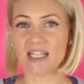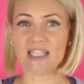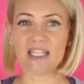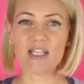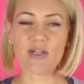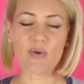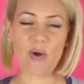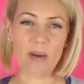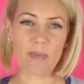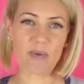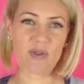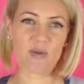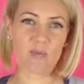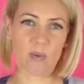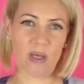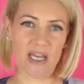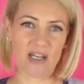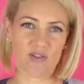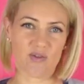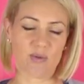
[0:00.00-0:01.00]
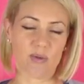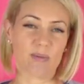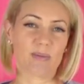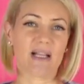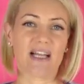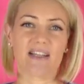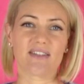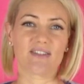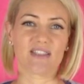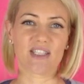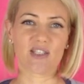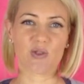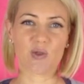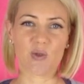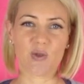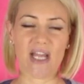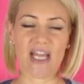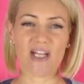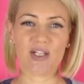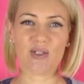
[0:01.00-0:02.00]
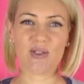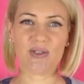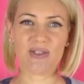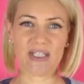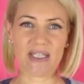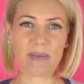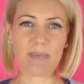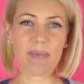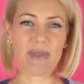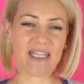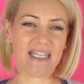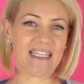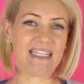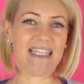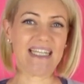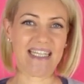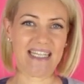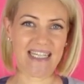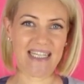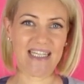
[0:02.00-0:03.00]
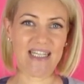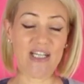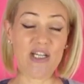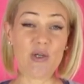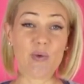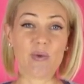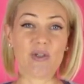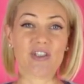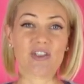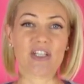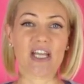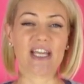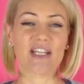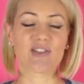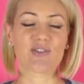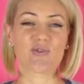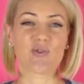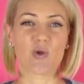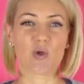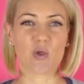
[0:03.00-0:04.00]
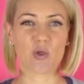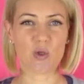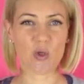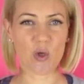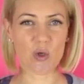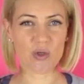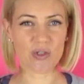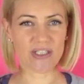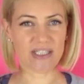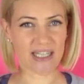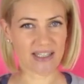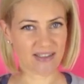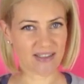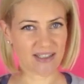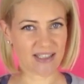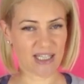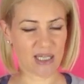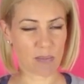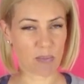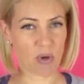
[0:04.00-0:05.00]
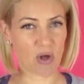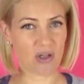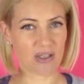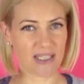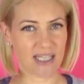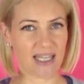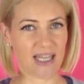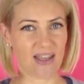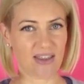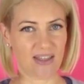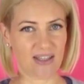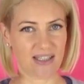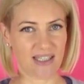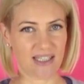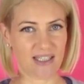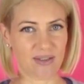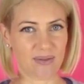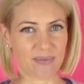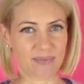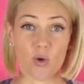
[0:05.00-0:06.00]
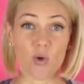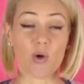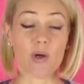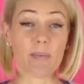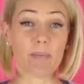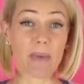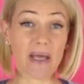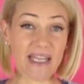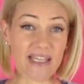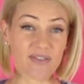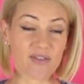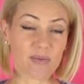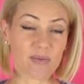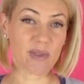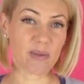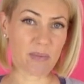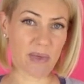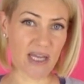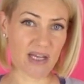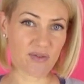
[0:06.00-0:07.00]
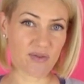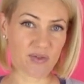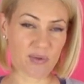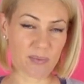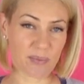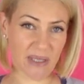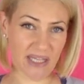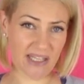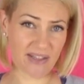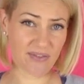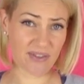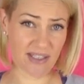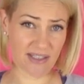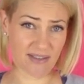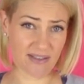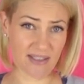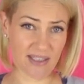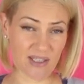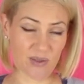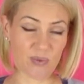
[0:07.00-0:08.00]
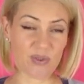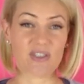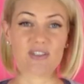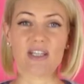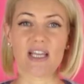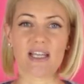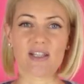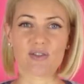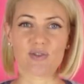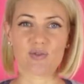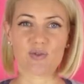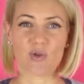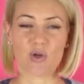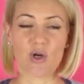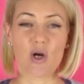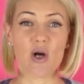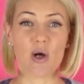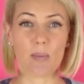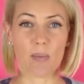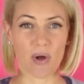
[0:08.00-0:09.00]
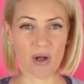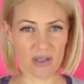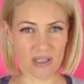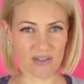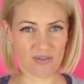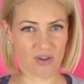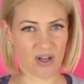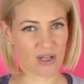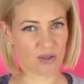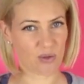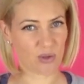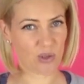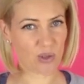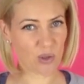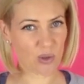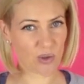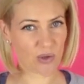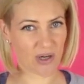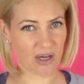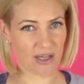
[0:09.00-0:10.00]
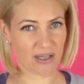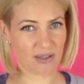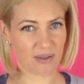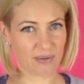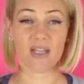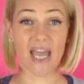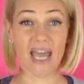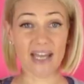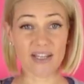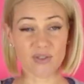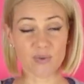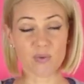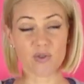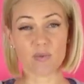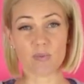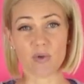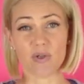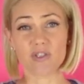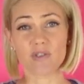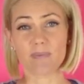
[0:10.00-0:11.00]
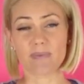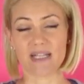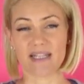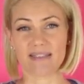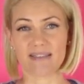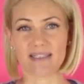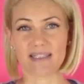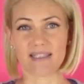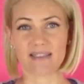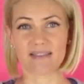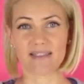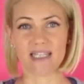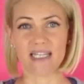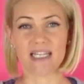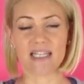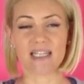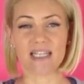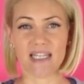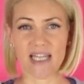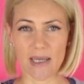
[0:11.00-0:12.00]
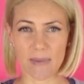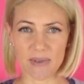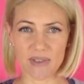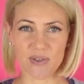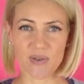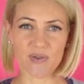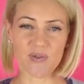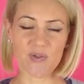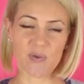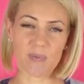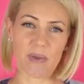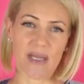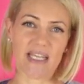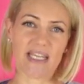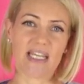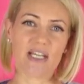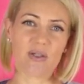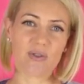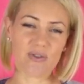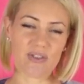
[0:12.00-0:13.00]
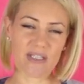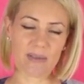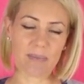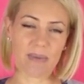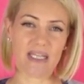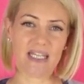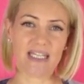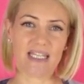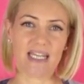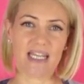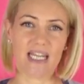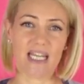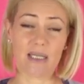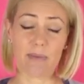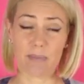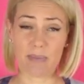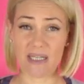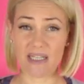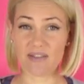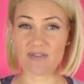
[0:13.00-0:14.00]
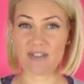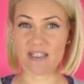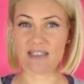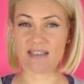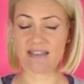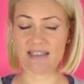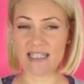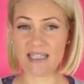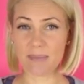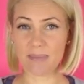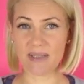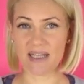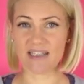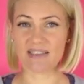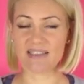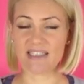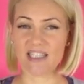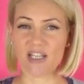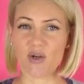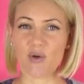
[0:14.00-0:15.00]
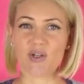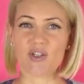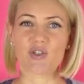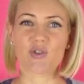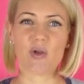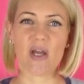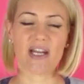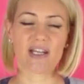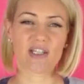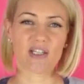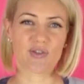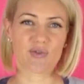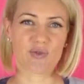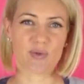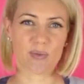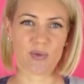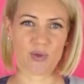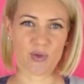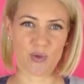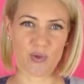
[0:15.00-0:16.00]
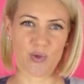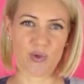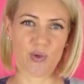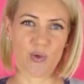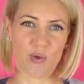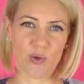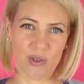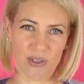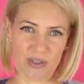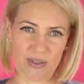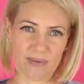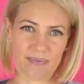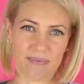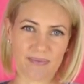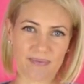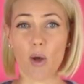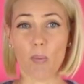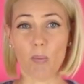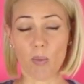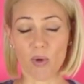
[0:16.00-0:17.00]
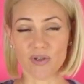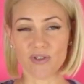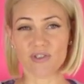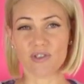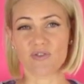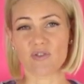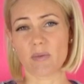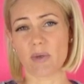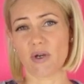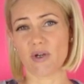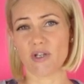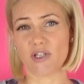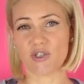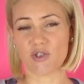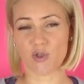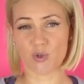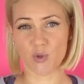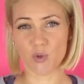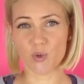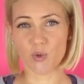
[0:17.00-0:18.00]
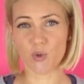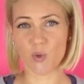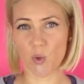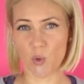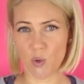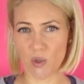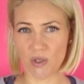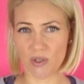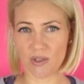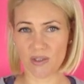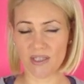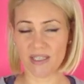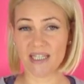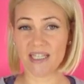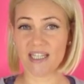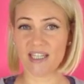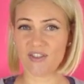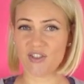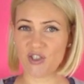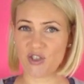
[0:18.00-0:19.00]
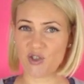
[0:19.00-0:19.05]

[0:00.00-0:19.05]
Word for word: Cling wrap is made from plastic called L D P E, which stands for Low Density Polyethylene, or it may be made from P V C, which stands for Polyvinyl Chloride. As with most plastics, the chemicals that make L D P E and P V C plastic are extracted from crude oil. Most of America's crude oil is